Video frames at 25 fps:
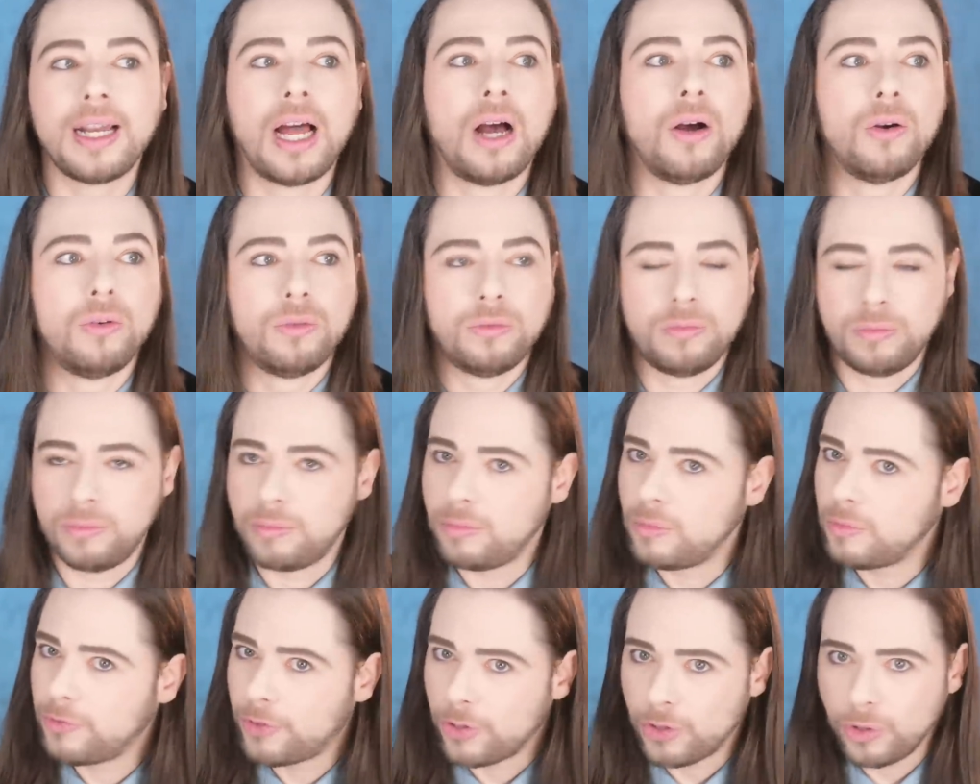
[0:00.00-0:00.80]
Now,
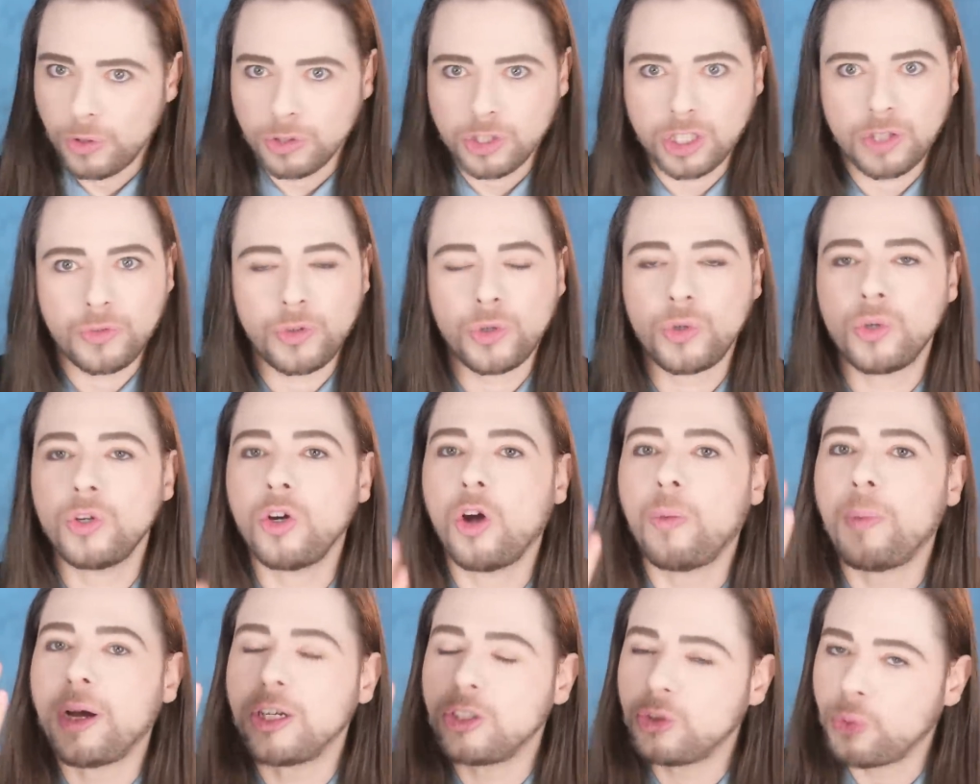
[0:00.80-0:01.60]
for those of you who
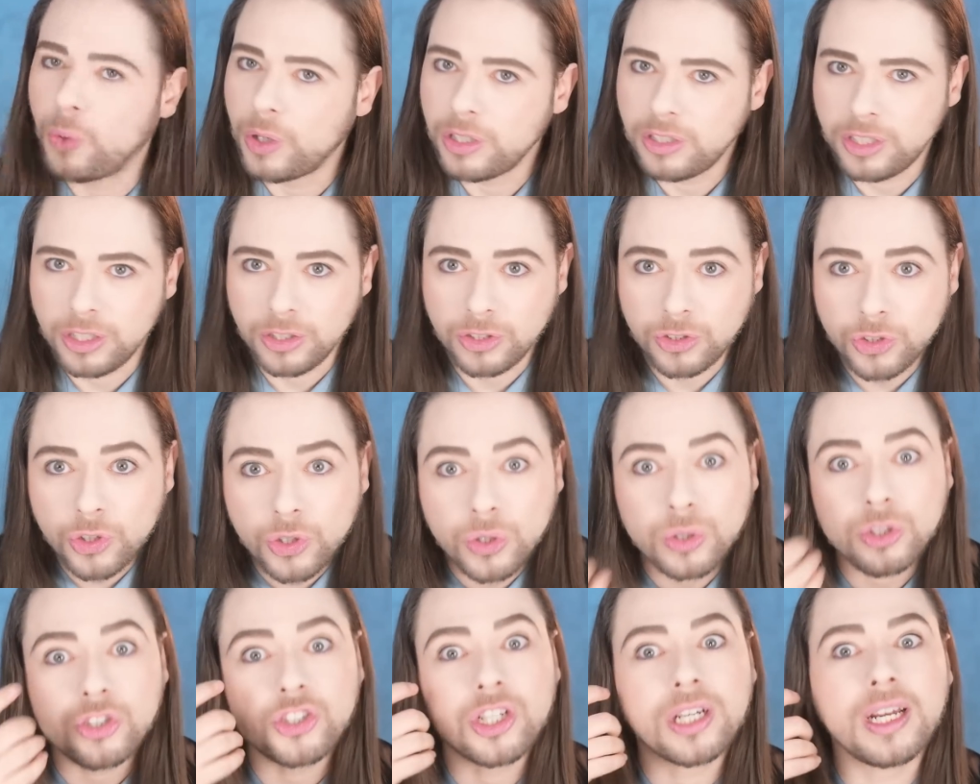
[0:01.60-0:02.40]
know my
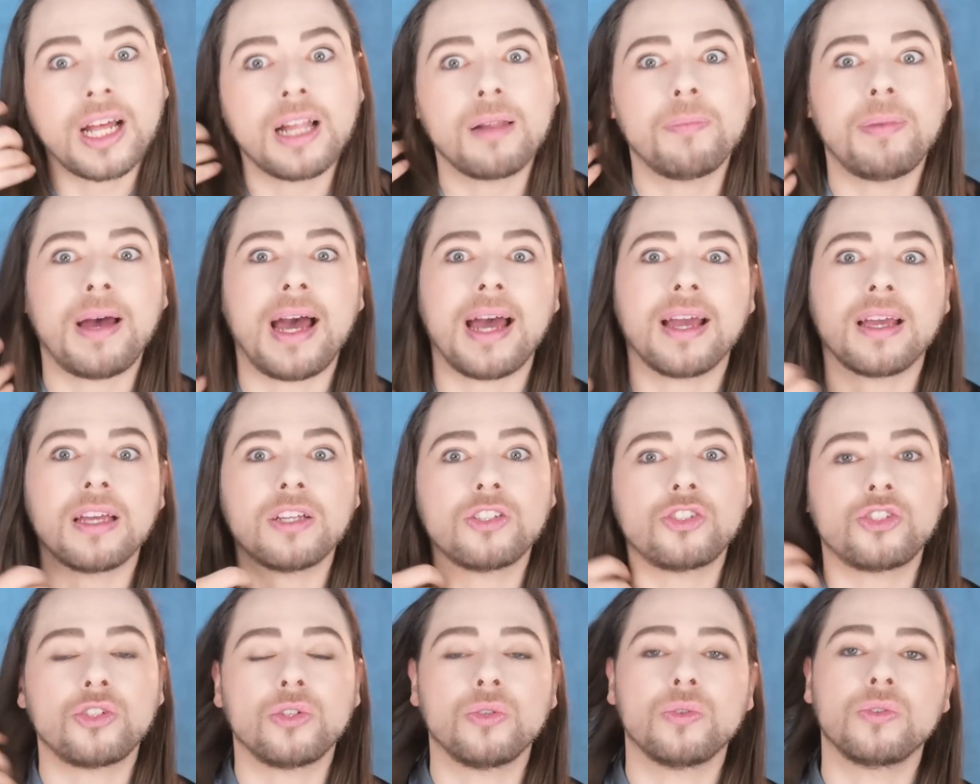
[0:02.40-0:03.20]
22 Chanel bag
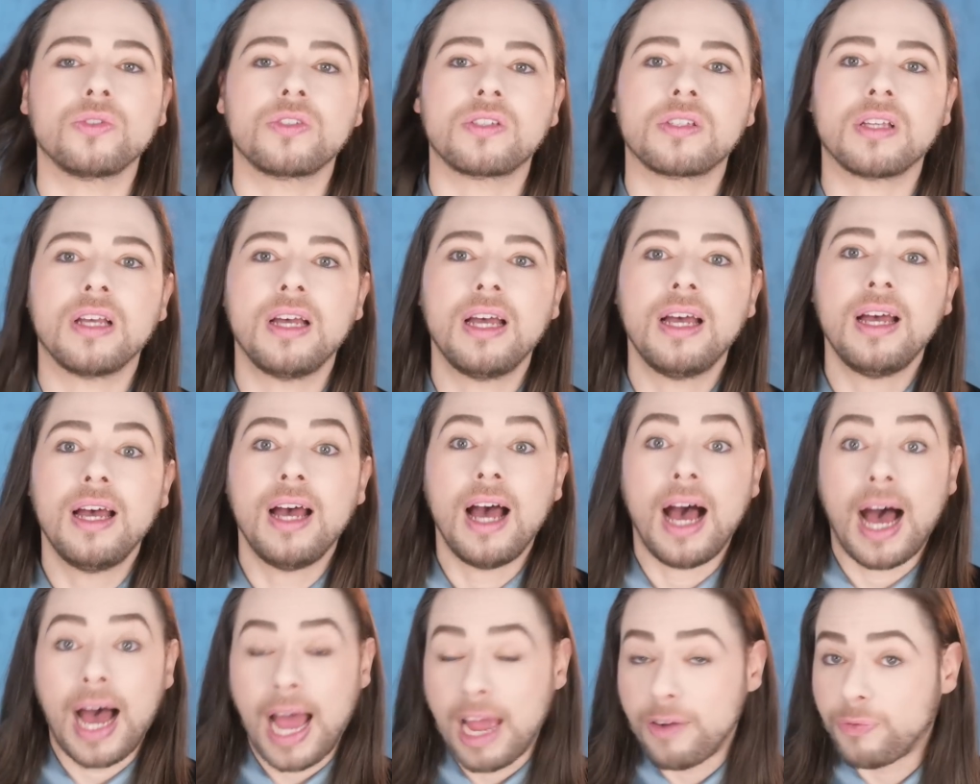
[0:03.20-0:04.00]
issues,
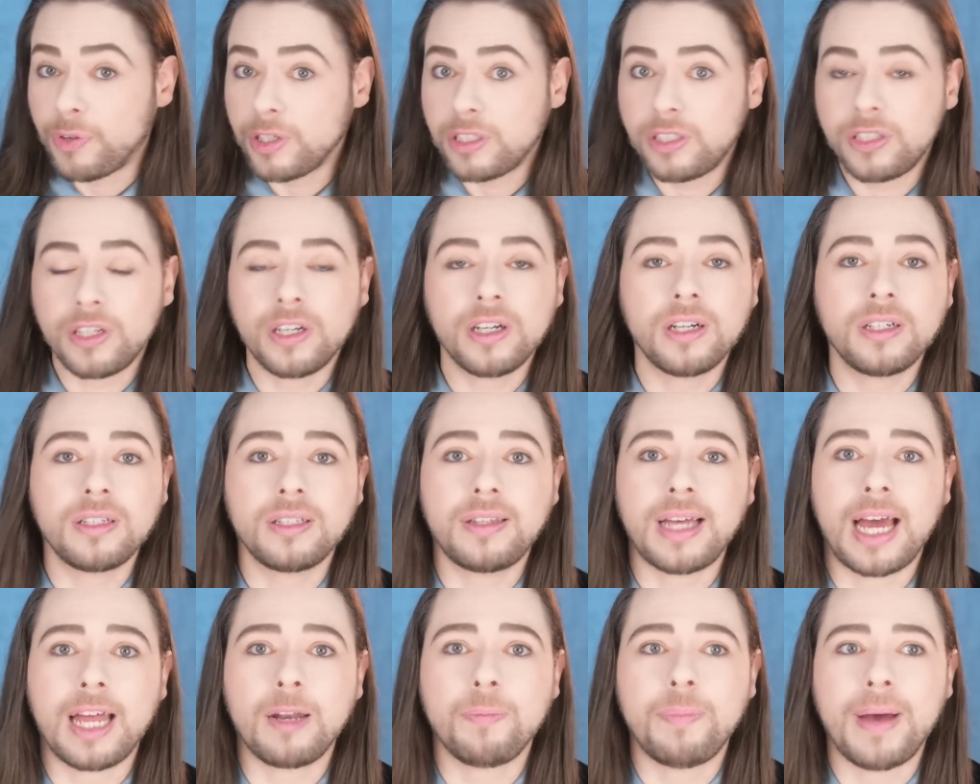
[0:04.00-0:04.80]
I've
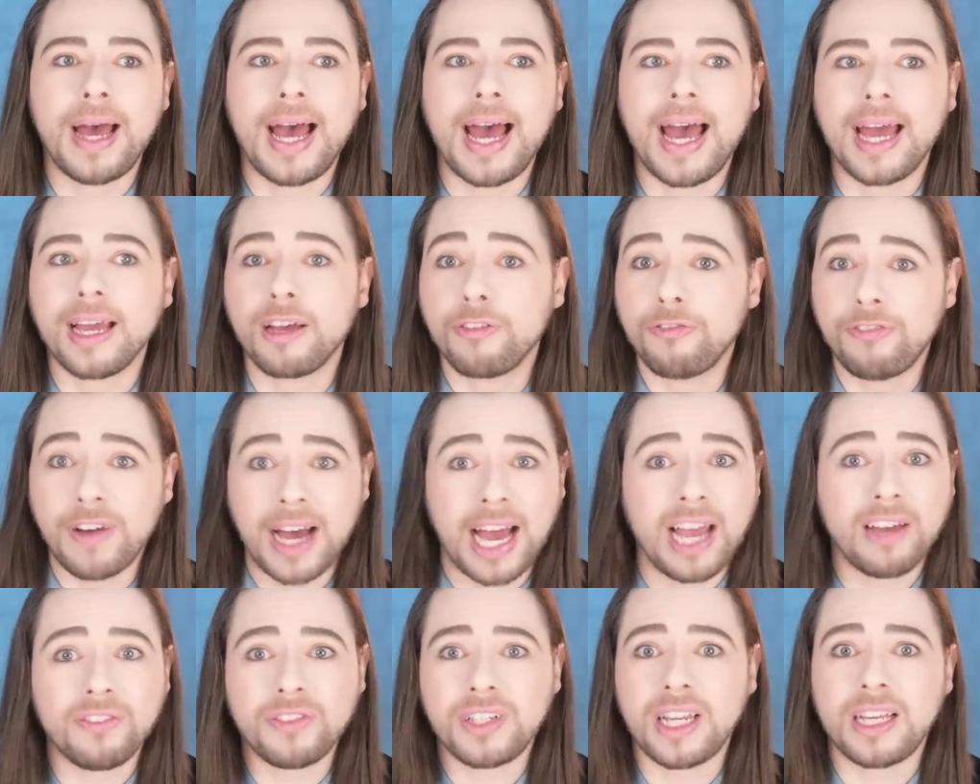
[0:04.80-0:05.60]
returned that bag
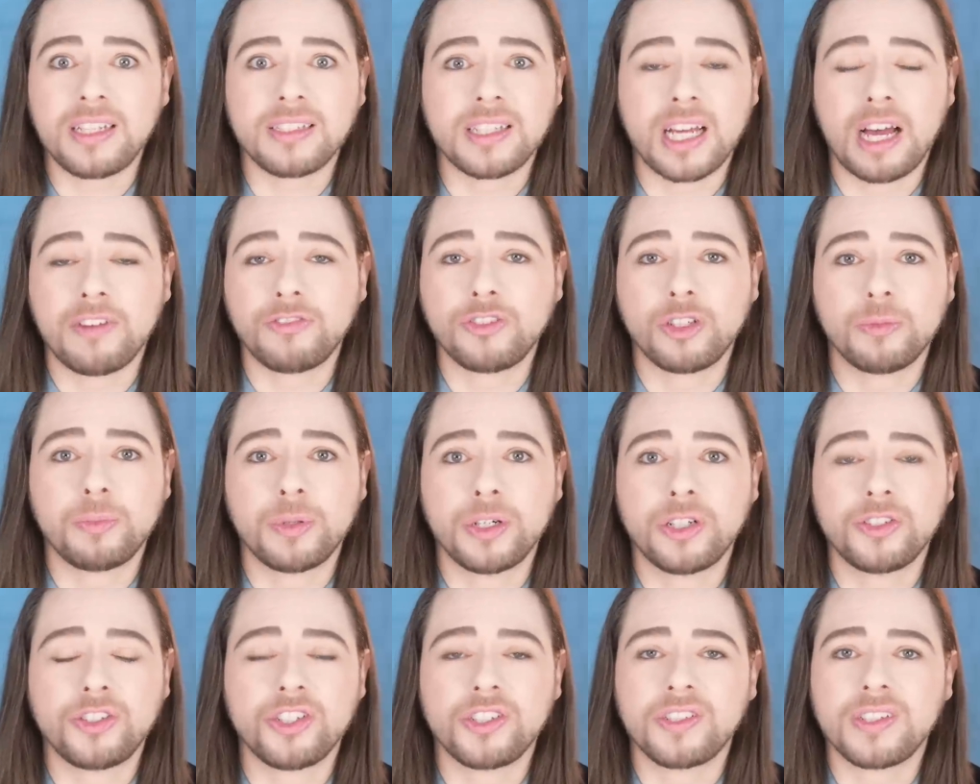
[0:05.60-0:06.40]
five days after
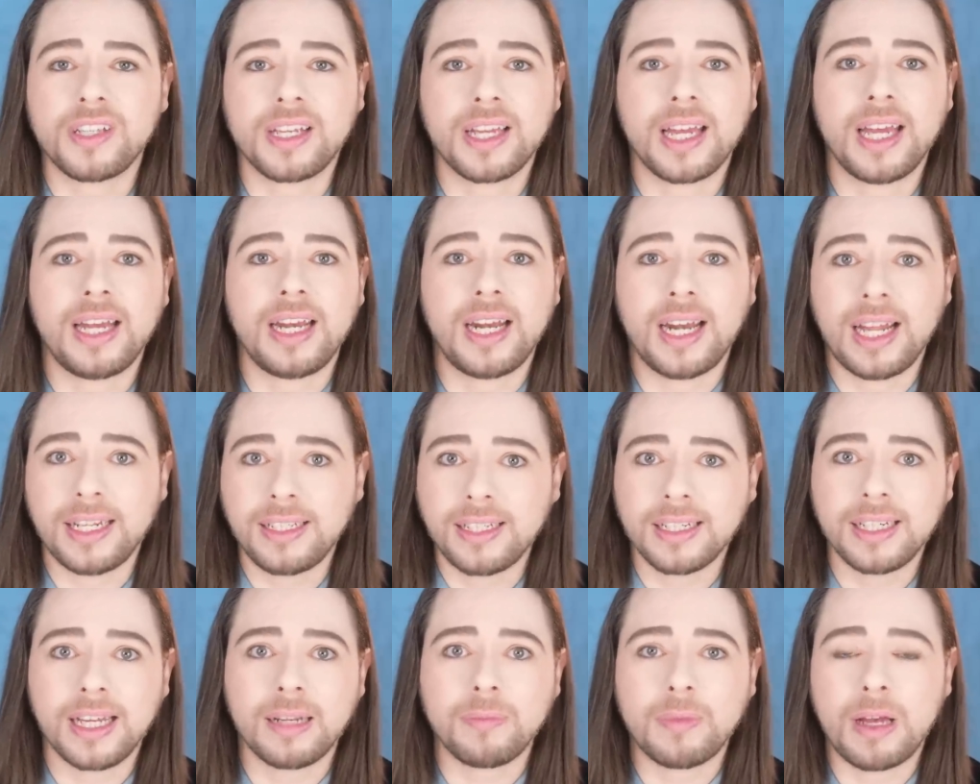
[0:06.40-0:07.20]
purchasing it, and I
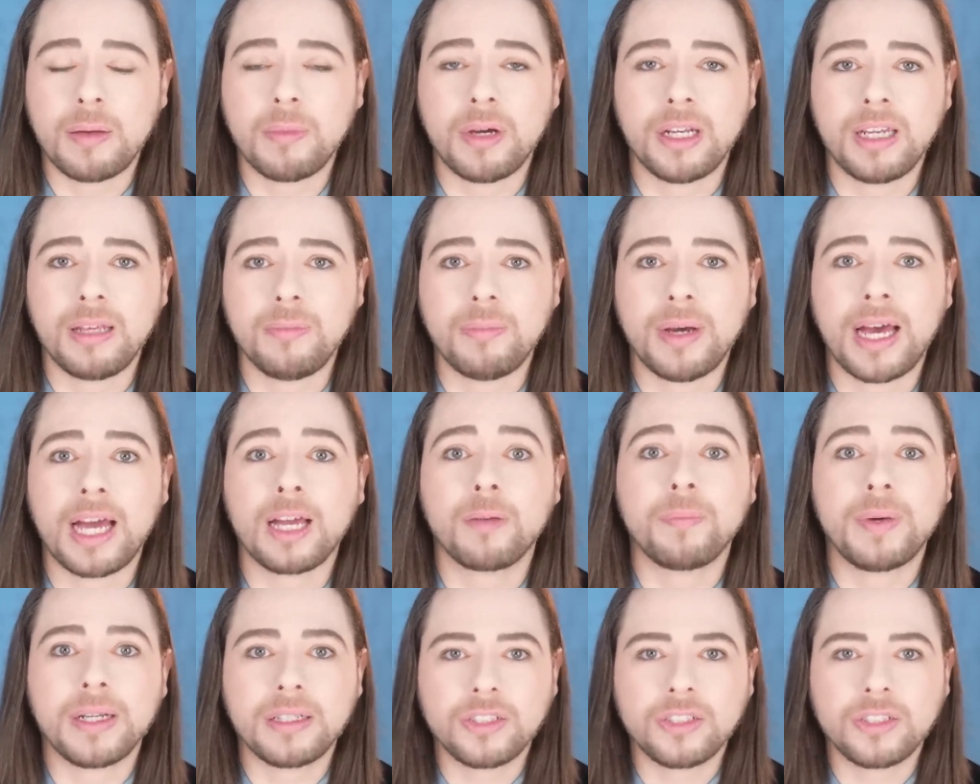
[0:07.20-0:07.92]
did get my money back.